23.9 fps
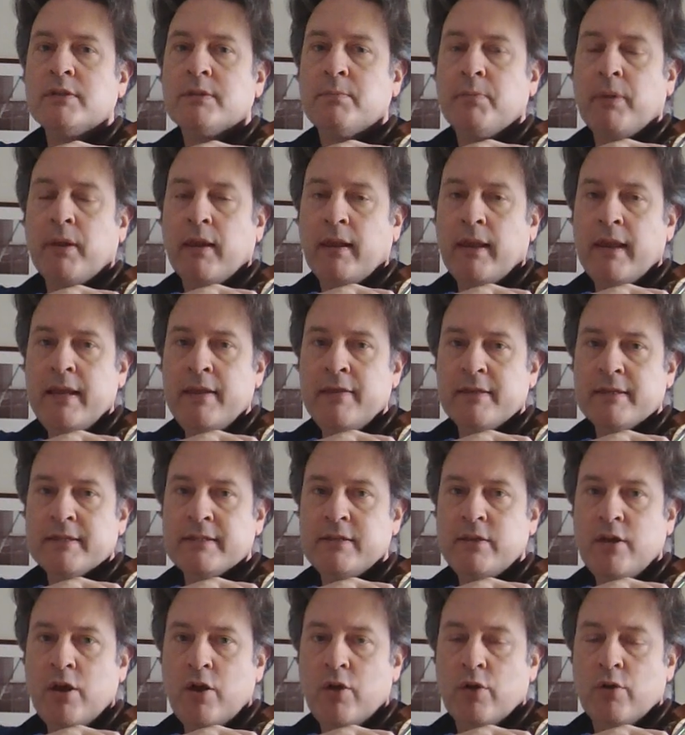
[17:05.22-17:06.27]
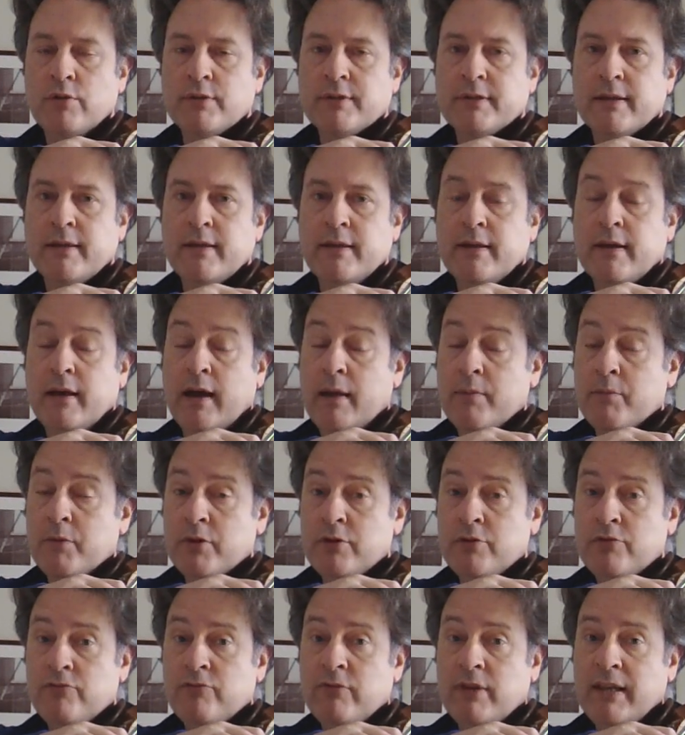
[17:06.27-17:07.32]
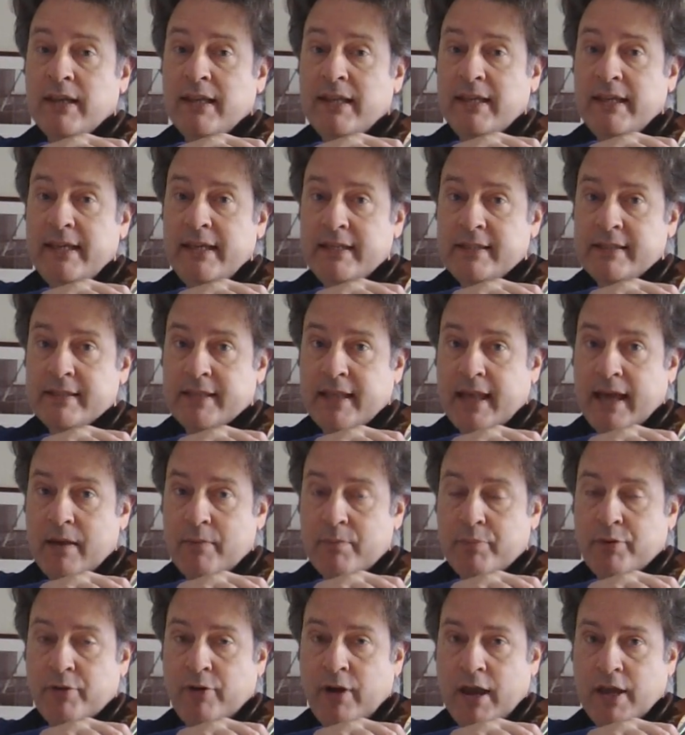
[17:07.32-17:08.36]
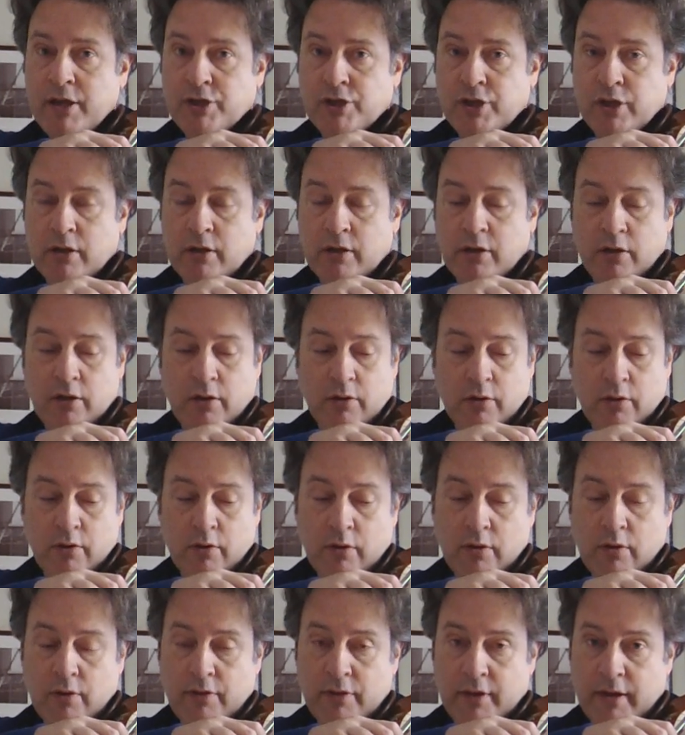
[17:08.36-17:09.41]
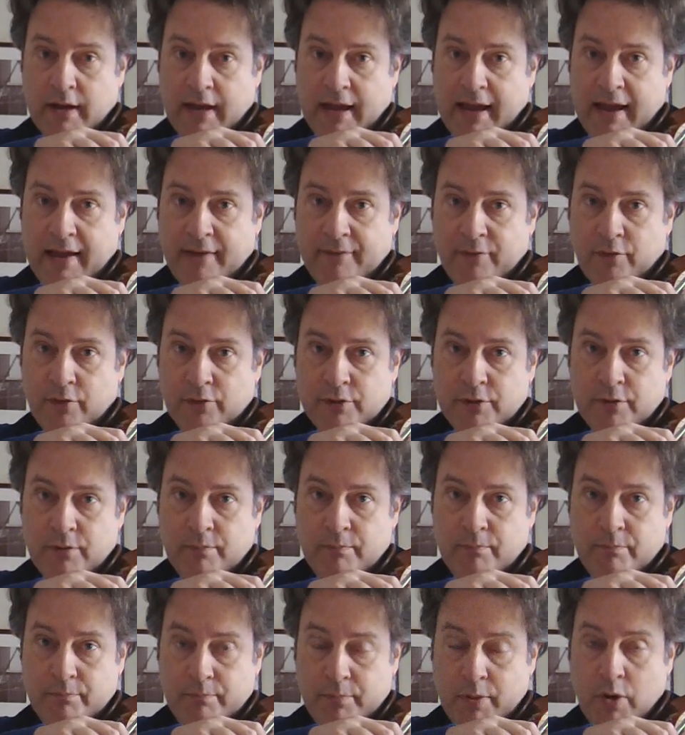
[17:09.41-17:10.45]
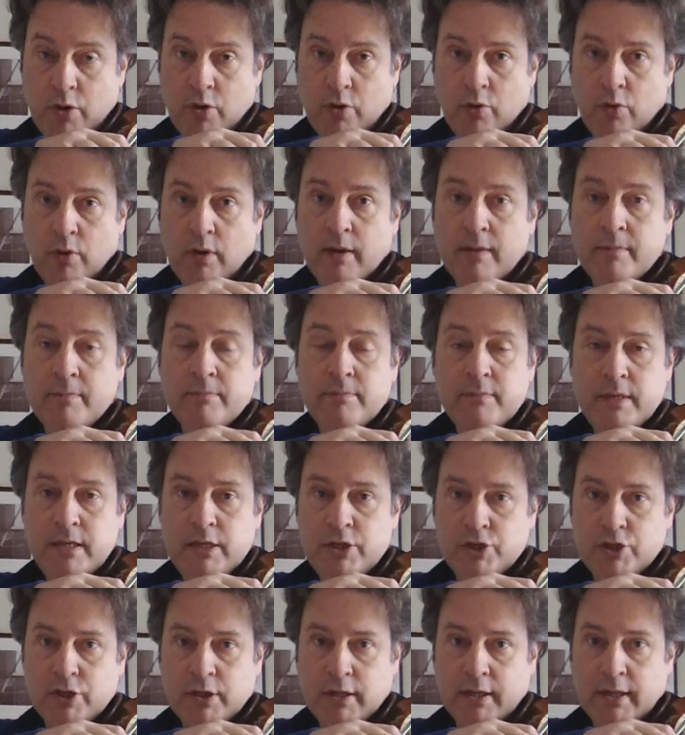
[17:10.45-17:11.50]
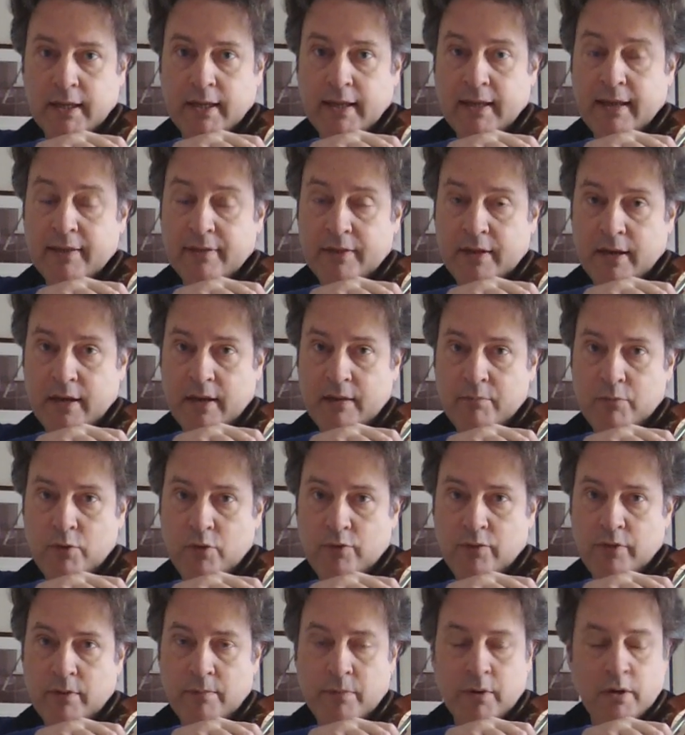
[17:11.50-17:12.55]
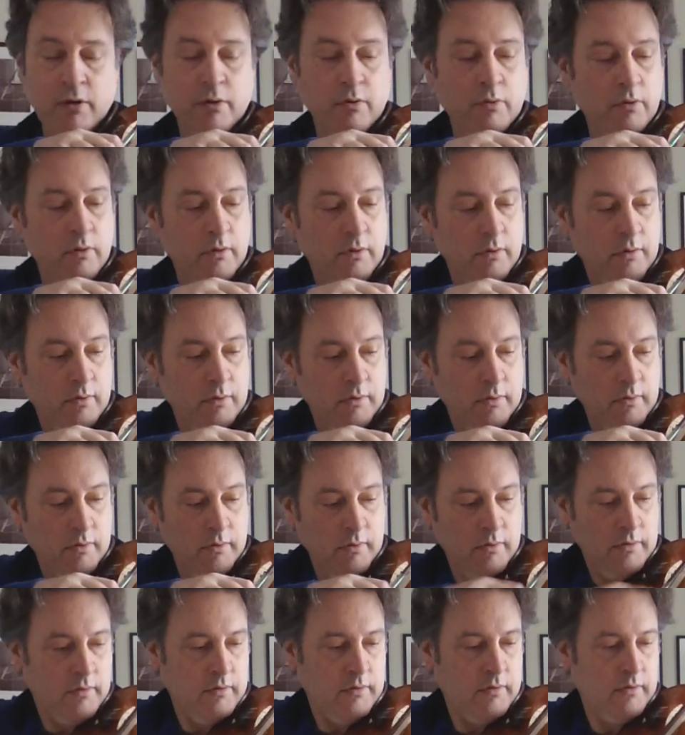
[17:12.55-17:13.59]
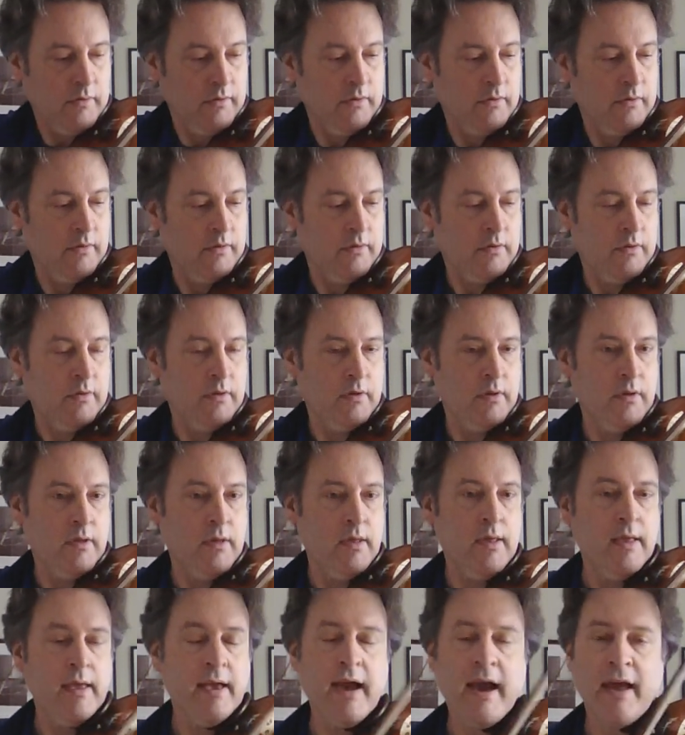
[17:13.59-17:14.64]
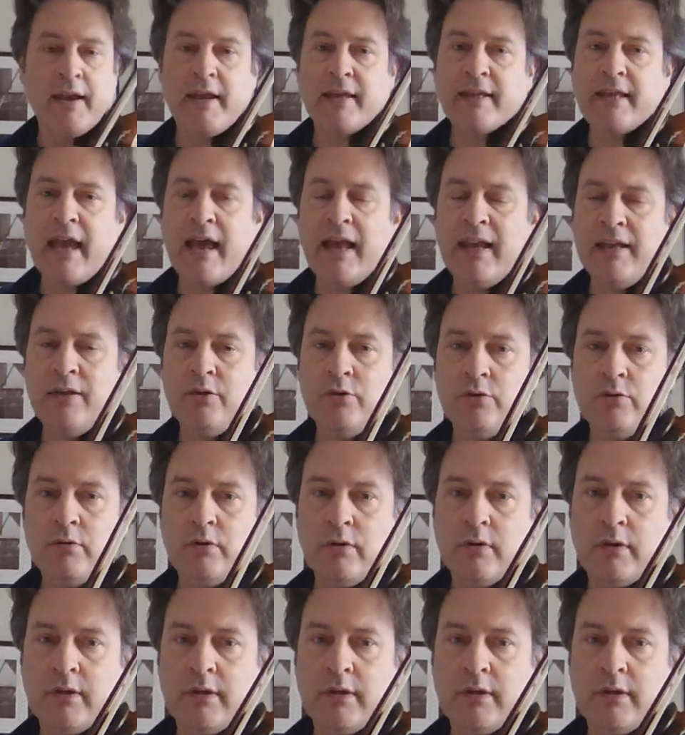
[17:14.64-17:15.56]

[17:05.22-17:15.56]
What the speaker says: to play this note, I'm going to release that pressure that I have on the bow immediately that I move the bow. And I get a little